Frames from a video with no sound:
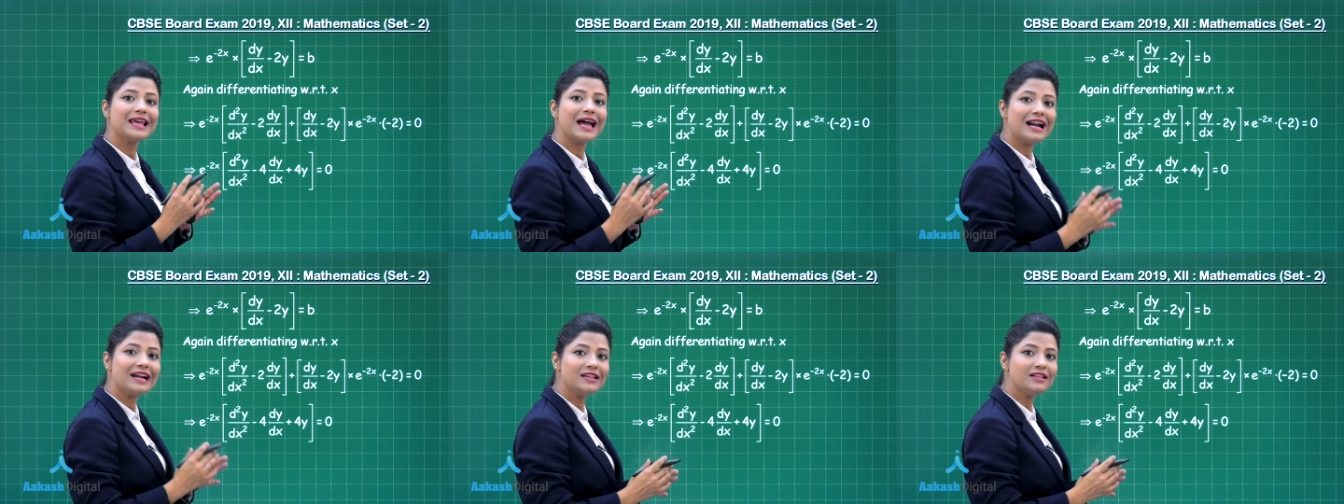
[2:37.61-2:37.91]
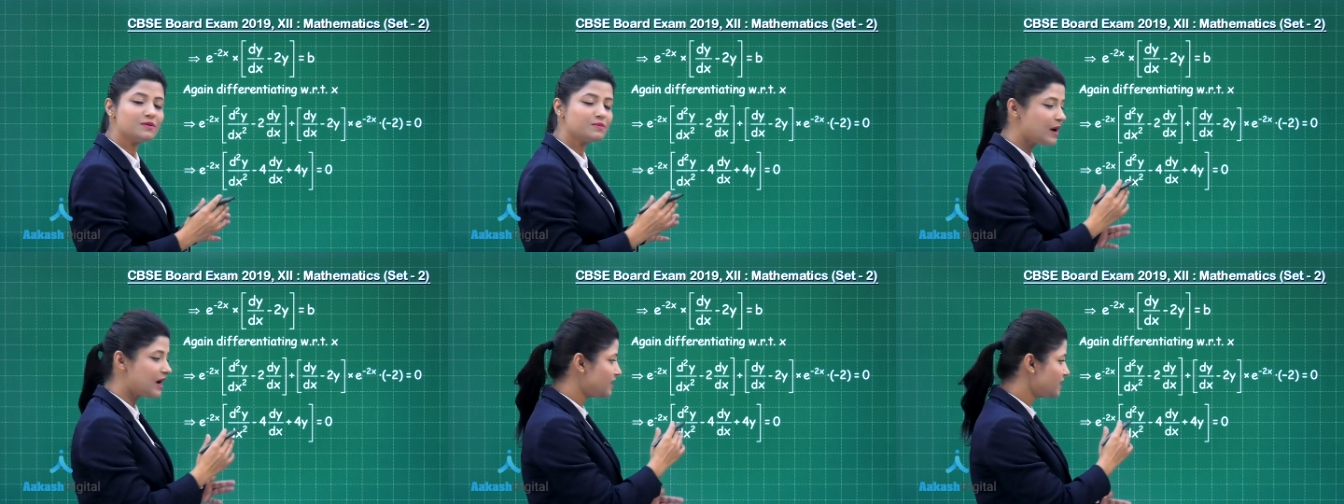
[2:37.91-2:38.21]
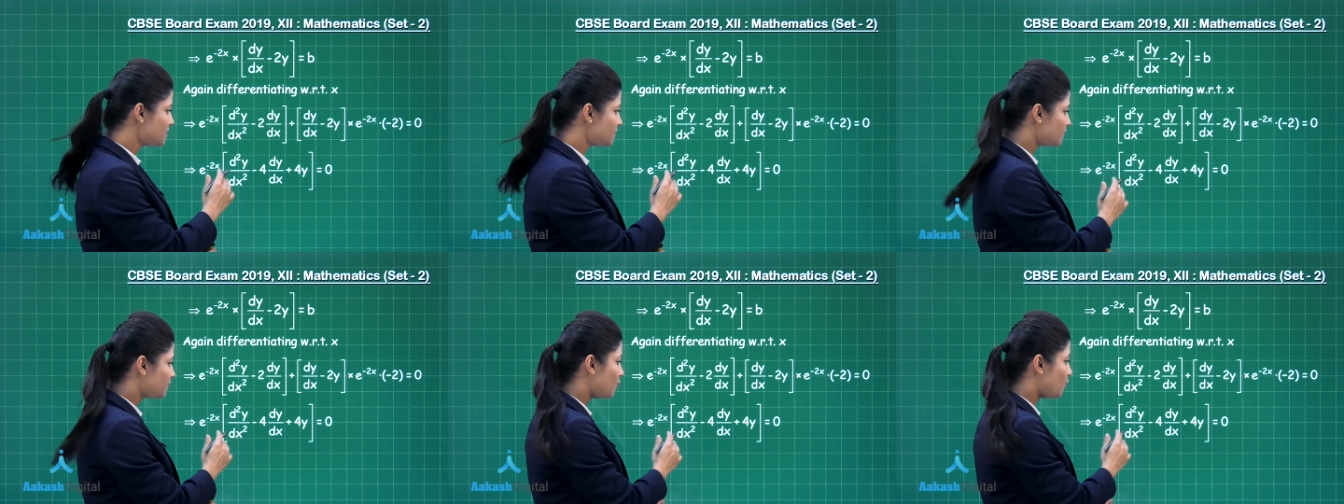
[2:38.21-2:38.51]
that is
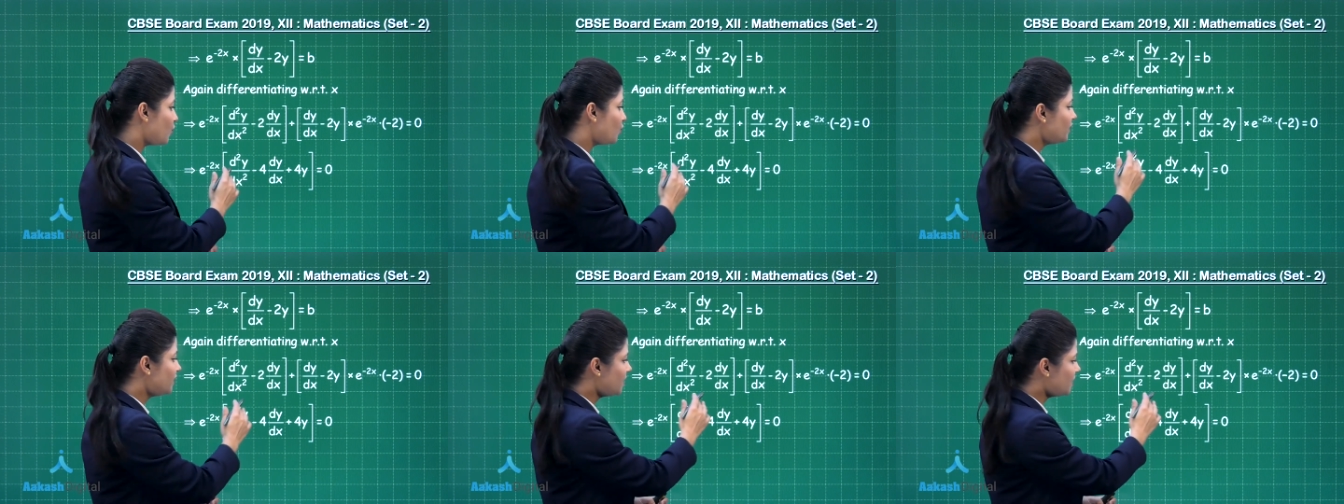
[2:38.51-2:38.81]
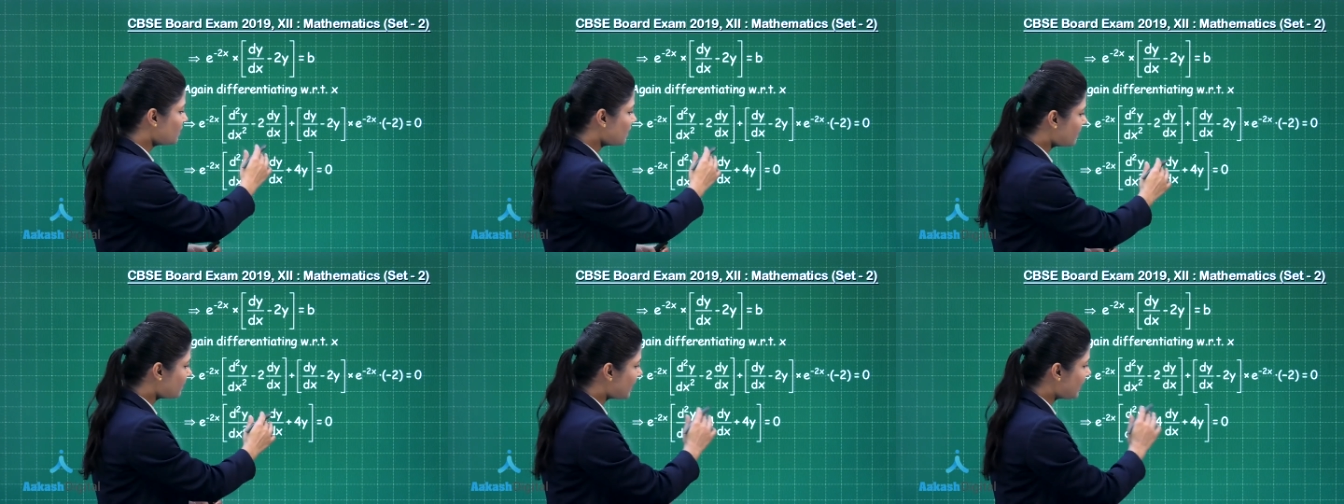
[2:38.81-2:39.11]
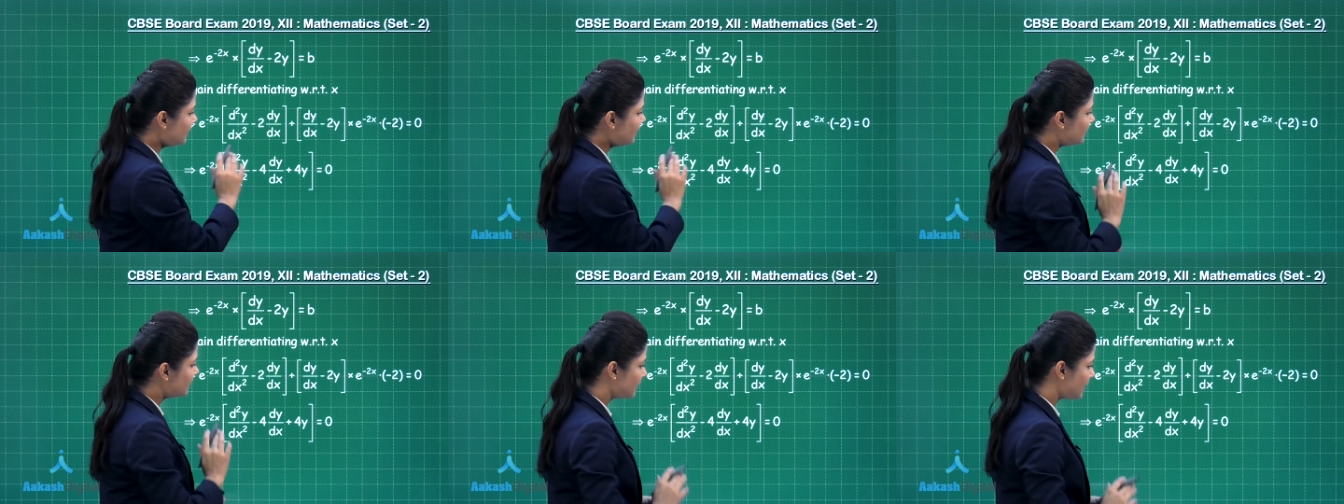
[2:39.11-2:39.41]
minus four dy by
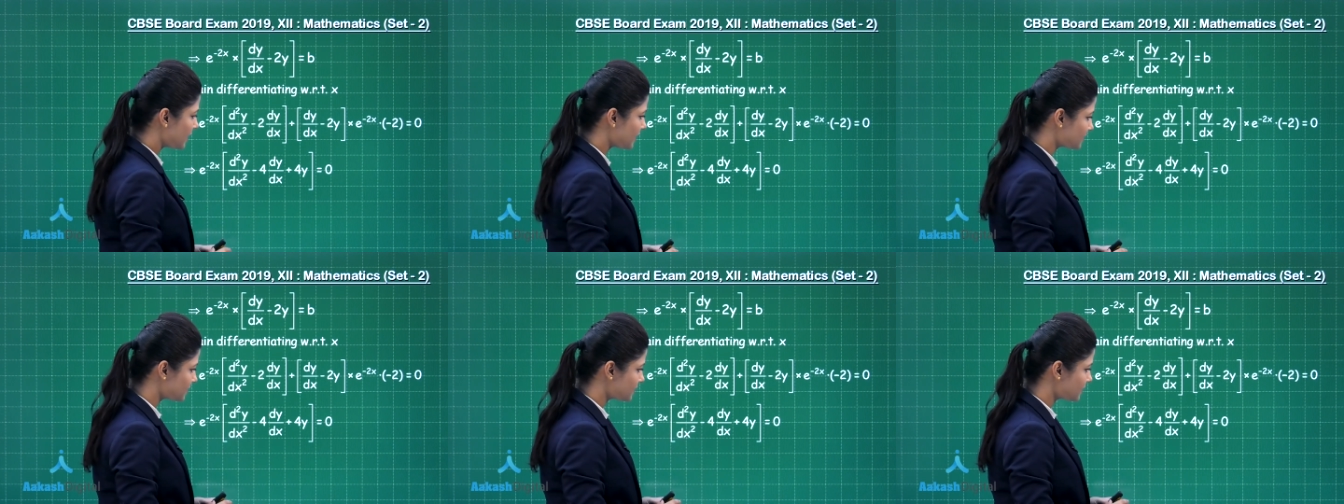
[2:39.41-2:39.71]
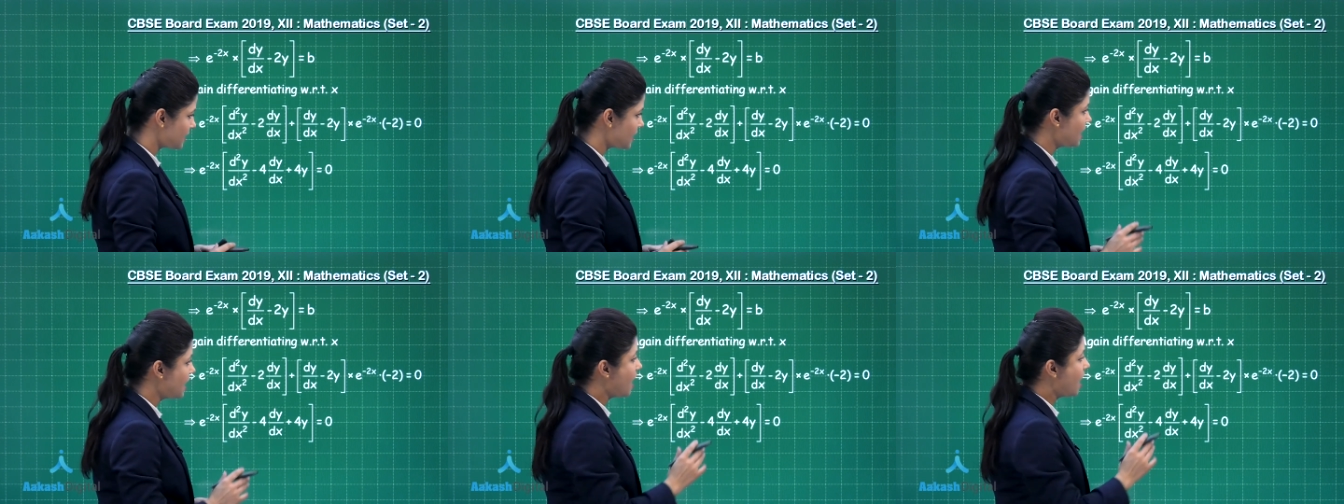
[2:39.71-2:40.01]
dx,